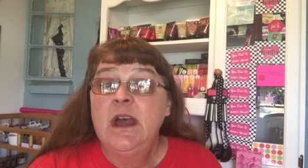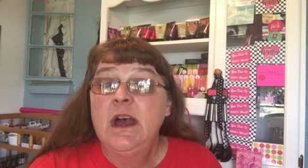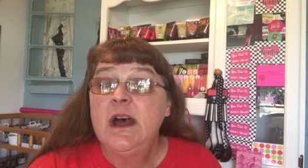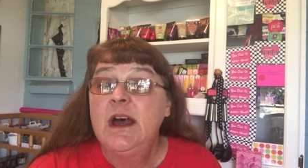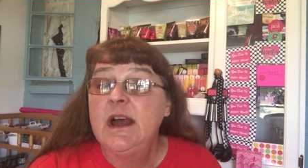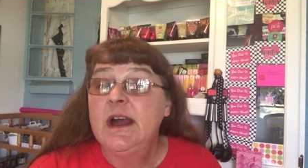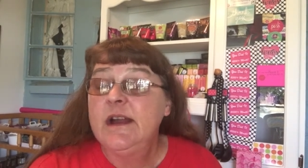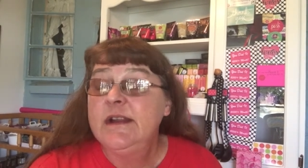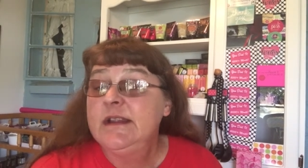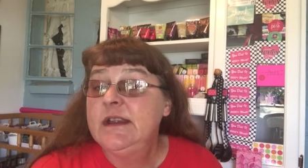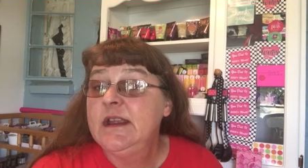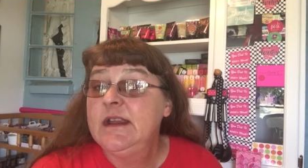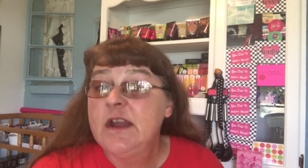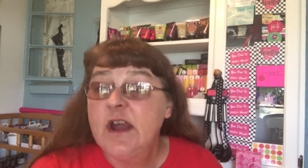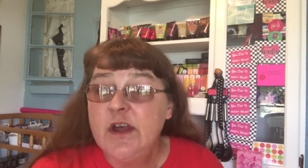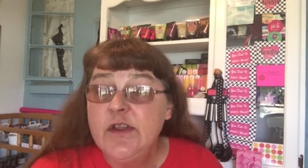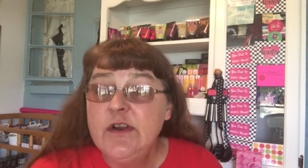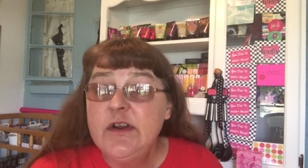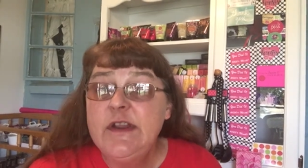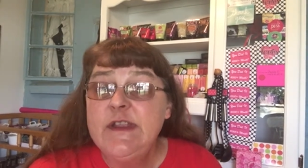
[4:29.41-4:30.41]
uh, uh, and
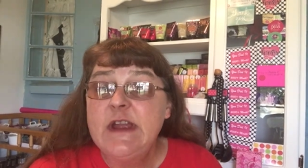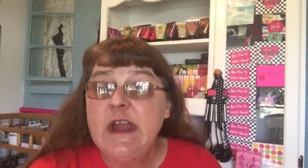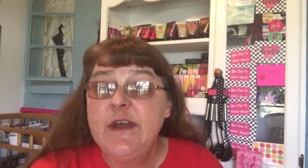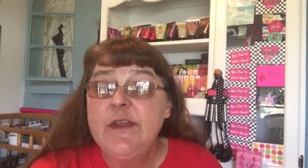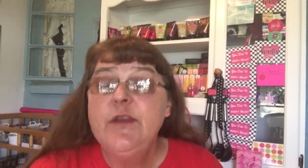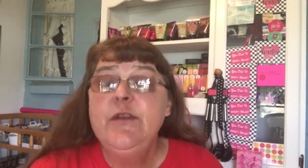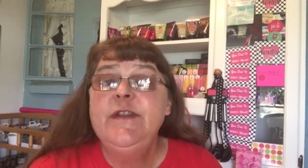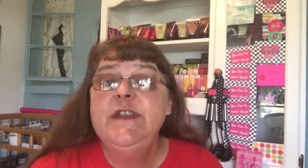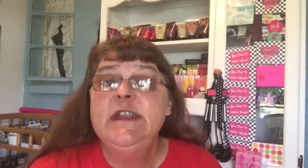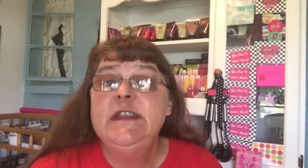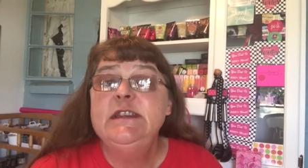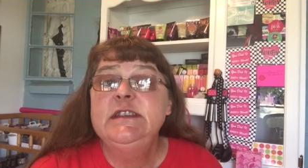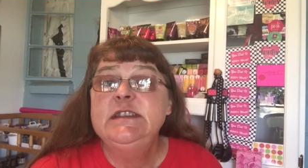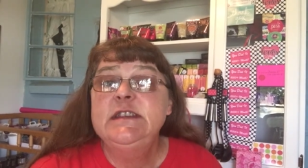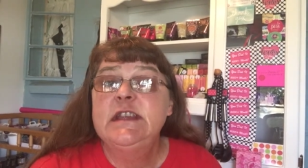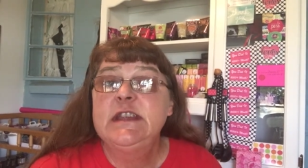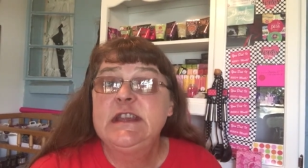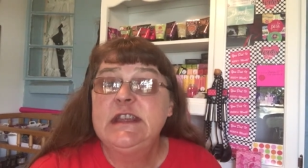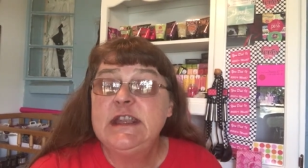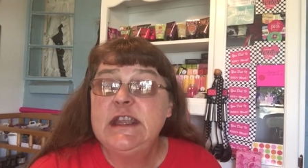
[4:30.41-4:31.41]
other other things
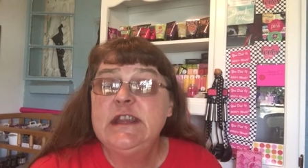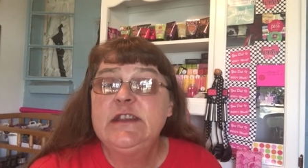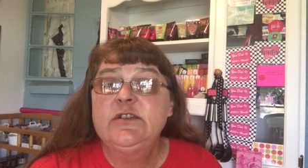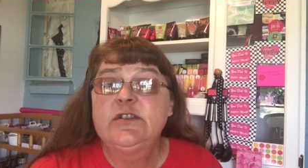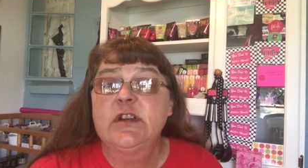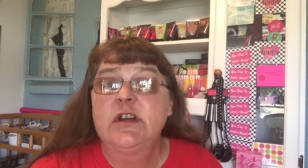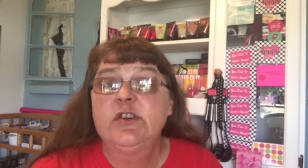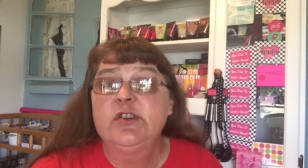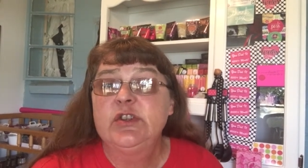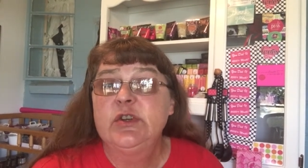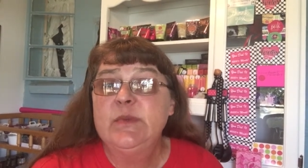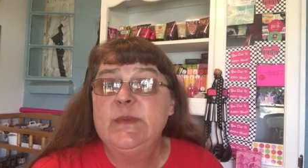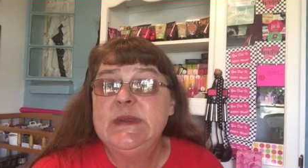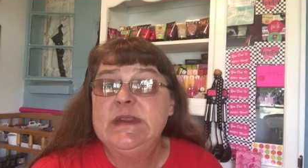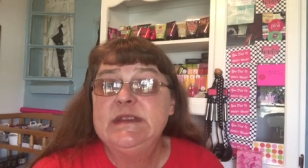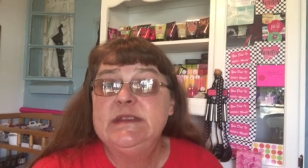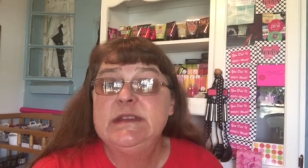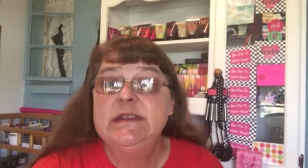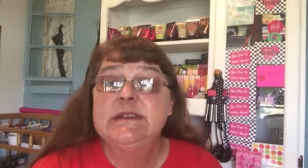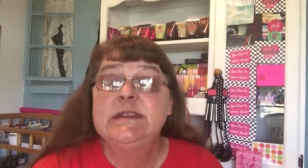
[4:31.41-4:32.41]
to kickstart your
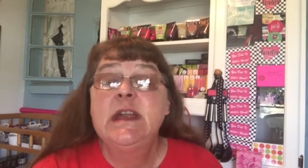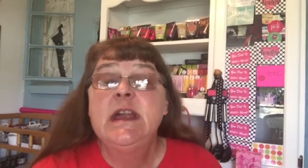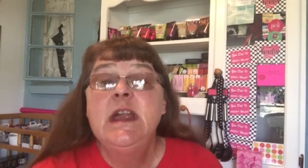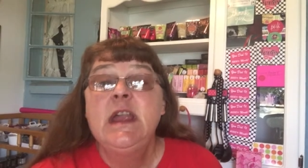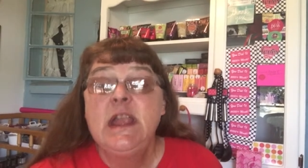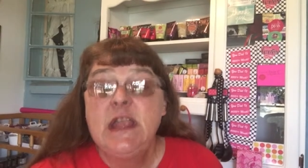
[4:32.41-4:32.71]
business.